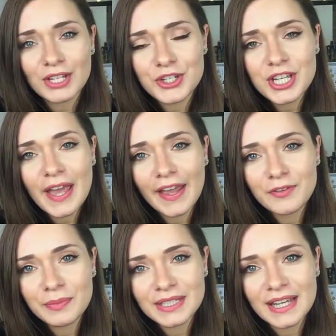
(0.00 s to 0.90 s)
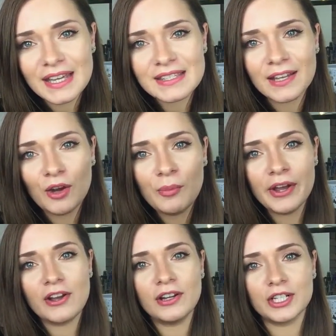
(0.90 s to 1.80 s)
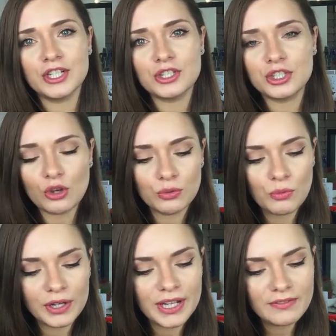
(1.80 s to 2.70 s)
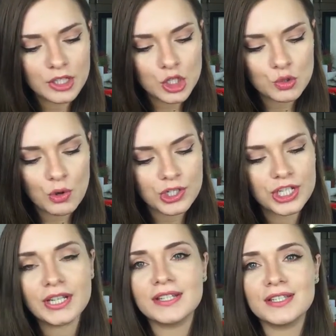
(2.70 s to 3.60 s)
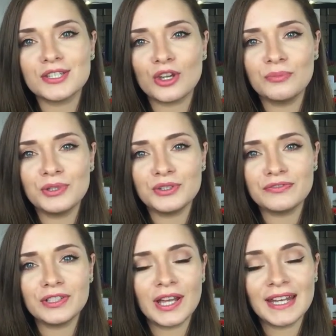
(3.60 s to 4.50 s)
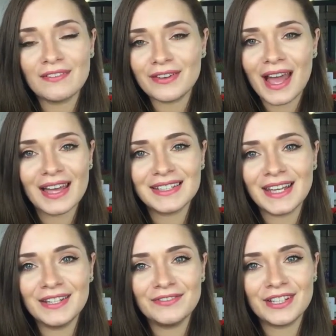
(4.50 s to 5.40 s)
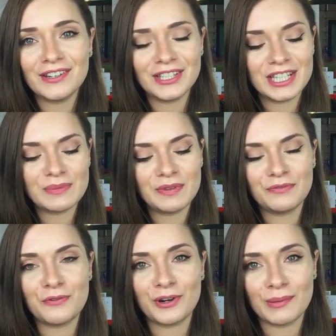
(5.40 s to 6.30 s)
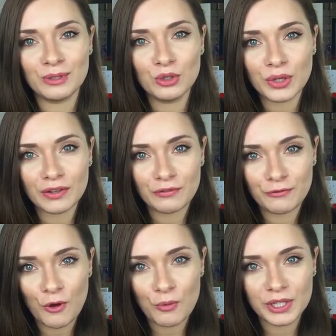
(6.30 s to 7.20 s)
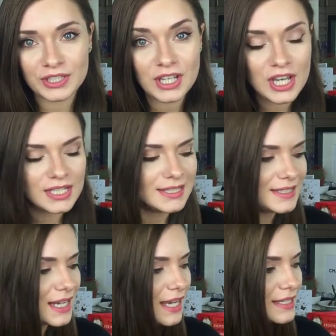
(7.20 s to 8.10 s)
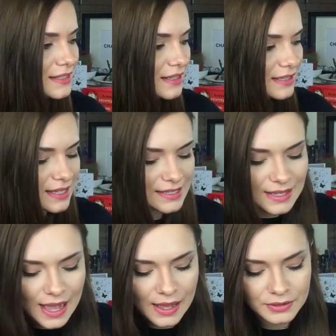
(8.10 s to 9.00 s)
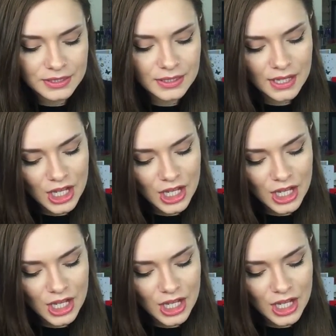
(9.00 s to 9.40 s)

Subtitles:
She gave me this and oh my god, I just don't want to even swatch it because it's so beautiful. I never had anything like this before and I'm looking forward to test this out.